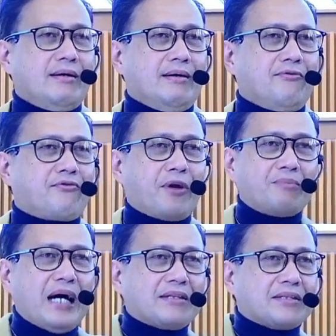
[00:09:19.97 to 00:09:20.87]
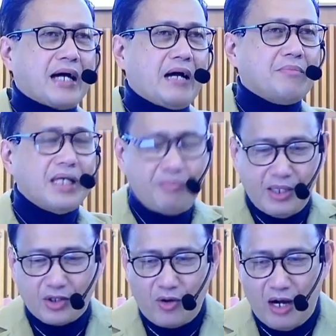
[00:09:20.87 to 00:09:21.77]
from that time
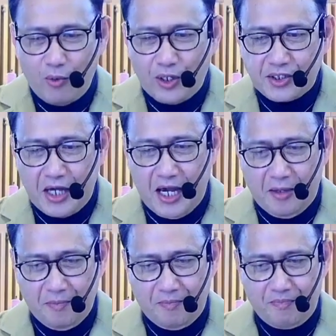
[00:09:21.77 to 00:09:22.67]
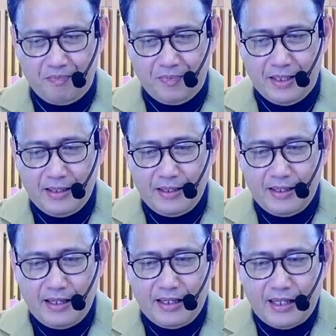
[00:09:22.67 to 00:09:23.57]
even to our time.
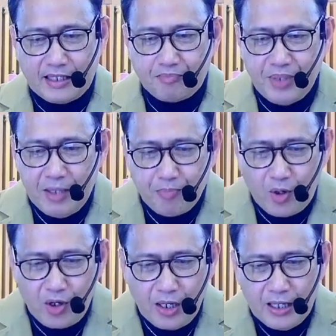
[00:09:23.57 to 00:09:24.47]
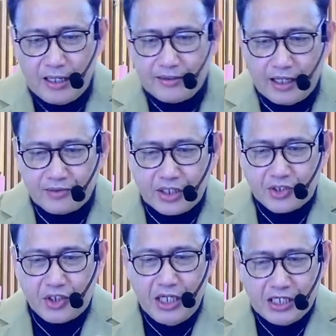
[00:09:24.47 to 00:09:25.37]
That
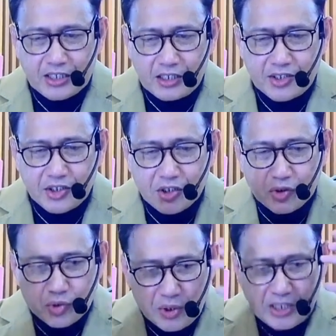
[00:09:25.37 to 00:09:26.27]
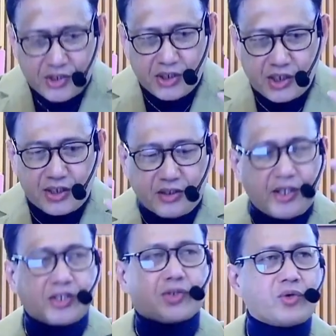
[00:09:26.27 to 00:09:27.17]
Jesus stretches and
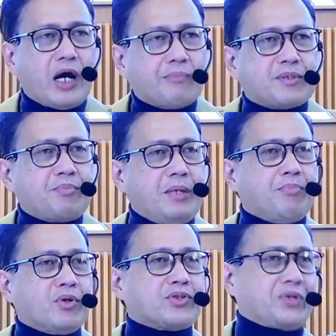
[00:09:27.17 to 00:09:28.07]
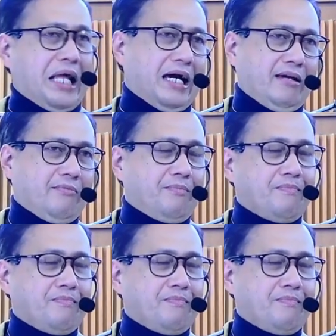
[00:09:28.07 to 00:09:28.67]
disrupts people's lives.